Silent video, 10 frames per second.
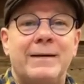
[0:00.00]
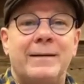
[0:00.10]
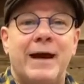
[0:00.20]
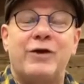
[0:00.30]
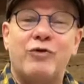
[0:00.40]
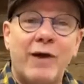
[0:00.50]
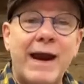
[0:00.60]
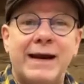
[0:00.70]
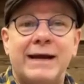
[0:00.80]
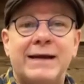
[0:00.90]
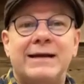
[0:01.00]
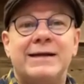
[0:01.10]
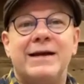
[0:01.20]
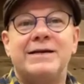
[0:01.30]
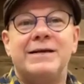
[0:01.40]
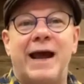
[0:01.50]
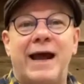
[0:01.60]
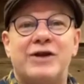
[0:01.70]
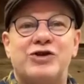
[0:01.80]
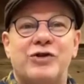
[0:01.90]
And granted, it doesn't
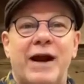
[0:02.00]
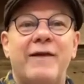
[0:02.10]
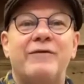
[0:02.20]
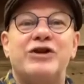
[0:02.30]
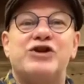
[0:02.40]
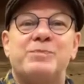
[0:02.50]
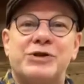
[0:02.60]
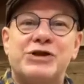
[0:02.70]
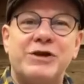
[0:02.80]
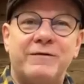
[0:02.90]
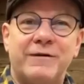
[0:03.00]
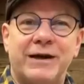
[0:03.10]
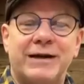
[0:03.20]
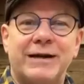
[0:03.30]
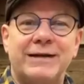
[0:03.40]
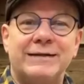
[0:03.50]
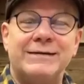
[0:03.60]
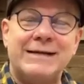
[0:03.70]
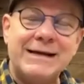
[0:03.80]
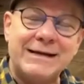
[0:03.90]
answer every specific
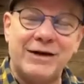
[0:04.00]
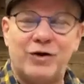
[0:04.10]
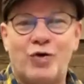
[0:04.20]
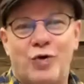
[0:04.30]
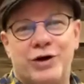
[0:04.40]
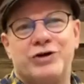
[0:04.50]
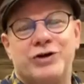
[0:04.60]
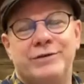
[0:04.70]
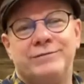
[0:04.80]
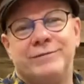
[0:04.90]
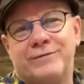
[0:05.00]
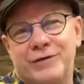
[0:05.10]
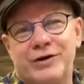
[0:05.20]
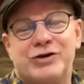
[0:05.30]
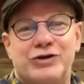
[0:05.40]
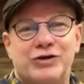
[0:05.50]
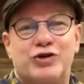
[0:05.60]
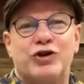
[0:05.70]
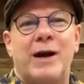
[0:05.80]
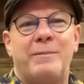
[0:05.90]
detail question. For instance,
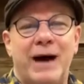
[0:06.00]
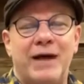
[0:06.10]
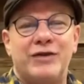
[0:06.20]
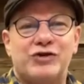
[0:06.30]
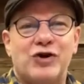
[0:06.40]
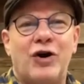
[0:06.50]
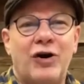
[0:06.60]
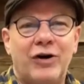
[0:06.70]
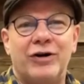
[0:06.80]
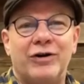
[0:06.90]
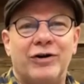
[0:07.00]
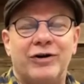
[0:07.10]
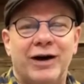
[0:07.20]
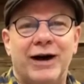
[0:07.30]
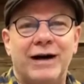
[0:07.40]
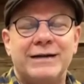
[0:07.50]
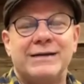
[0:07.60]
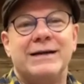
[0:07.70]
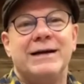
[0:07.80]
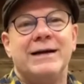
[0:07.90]
should I buy this car or not?
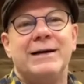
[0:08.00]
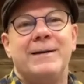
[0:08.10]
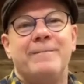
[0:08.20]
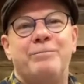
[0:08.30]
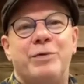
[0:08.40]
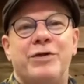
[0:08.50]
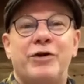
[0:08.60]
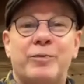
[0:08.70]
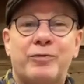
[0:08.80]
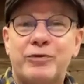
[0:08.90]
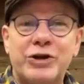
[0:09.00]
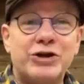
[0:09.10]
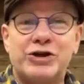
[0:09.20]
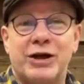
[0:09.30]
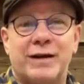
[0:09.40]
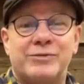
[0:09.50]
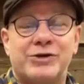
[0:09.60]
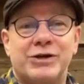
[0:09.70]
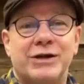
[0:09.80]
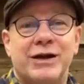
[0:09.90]
But there are
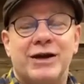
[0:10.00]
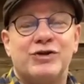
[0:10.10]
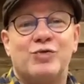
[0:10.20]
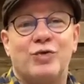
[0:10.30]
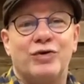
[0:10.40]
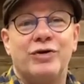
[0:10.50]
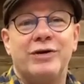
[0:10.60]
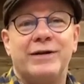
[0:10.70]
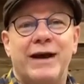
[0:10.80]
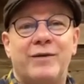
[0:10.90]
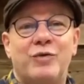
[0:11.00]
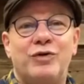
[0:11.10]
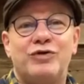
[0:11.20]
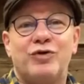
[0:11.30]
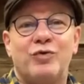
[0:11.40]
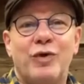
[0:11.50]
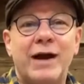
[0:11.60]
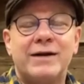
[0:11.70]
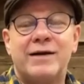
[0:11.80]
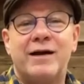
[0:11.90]
precepts in God's word that will
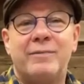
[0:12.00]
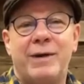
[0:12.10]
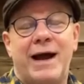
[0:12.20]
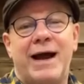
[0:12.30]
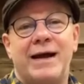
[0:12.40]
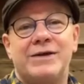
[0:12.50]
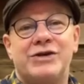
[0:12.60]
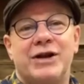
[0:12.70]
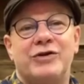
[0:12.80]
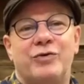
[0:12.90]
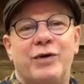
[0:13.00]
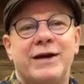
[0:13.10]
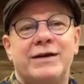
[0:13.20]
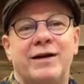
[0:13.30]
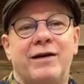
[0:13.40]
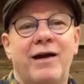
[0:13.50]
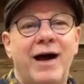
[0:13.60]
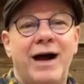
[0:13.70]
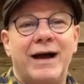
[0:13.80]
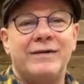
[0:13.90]
direct our paths and direct our
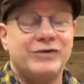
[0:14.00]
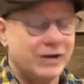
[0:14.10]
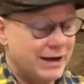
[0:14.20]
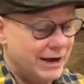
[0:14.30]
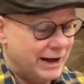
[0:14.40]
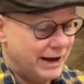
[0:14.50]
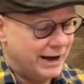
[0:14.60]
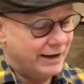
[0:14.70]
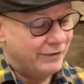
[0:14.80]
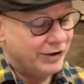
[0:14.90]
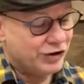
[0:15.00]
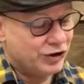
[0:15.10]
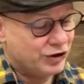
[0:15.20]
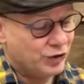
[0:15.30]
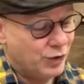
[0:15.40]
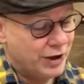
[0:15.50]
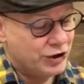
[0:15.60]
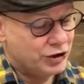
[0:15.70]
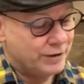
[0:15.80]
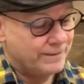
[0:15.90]
lives in every
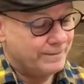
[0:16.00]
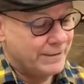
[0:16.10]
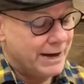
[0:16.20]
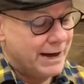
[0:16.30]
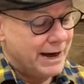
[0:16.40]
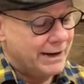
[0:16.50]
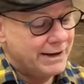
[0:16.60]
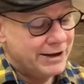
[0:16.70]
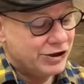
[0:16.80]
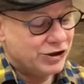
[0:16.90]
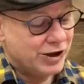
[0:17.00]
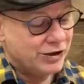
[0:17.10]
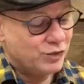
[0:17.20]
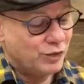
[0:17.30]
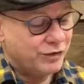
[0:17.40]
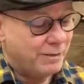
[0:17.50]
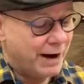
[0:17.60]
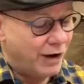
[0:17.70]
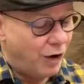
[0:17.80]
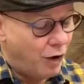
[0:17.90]
situation. And then he says, with
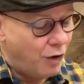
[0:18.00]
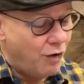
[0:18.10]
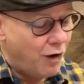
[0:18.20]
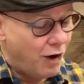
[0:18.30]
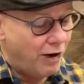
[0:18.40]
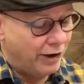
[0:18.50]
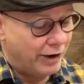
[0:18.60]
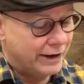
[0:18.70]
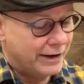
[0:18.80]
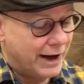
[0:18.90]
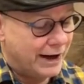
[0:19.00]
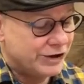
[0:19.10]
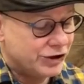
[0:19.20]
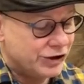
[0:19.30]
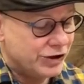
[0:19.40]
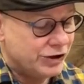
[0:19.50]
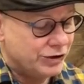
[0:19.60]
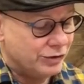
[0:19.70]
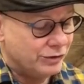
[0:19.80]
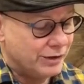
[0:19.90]
my whole heart I
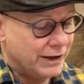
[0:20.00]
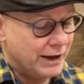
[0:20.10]
seek you.